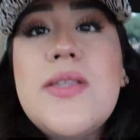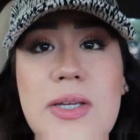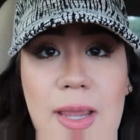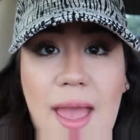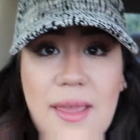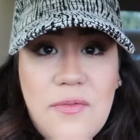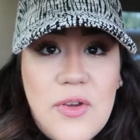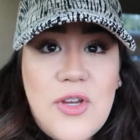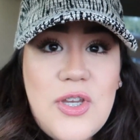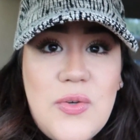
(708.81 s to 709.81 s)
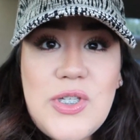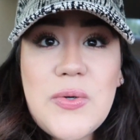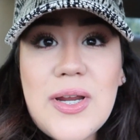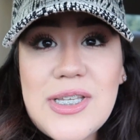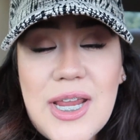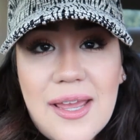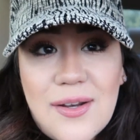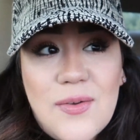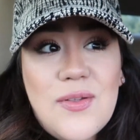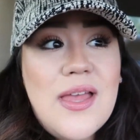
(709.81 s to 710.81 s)
So yeah, if you're new to our
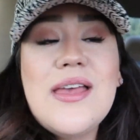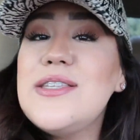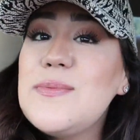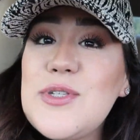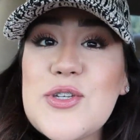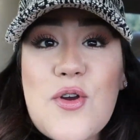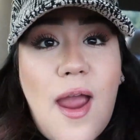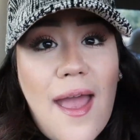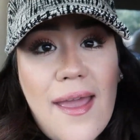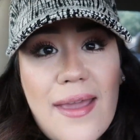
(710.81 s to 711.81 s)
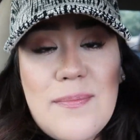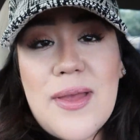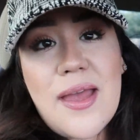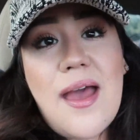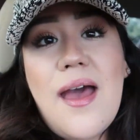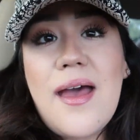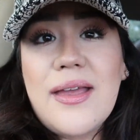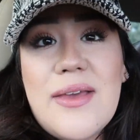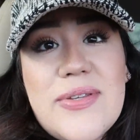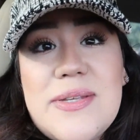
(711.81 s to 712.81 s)
channel, subscribe, uh,
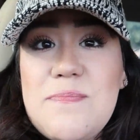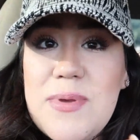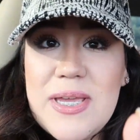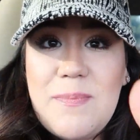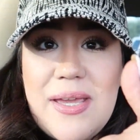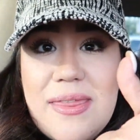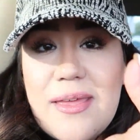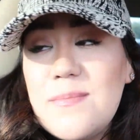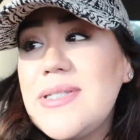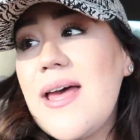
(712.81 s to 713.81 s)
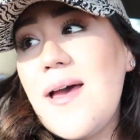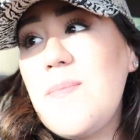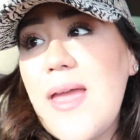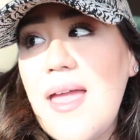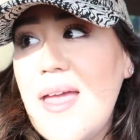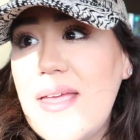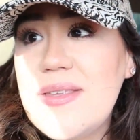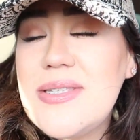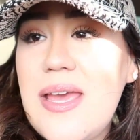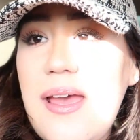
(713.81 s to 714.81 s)
give us a big, big thumbs up,
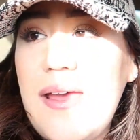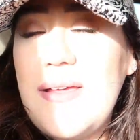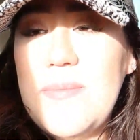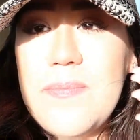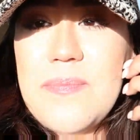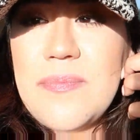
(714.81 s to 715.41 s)
and um,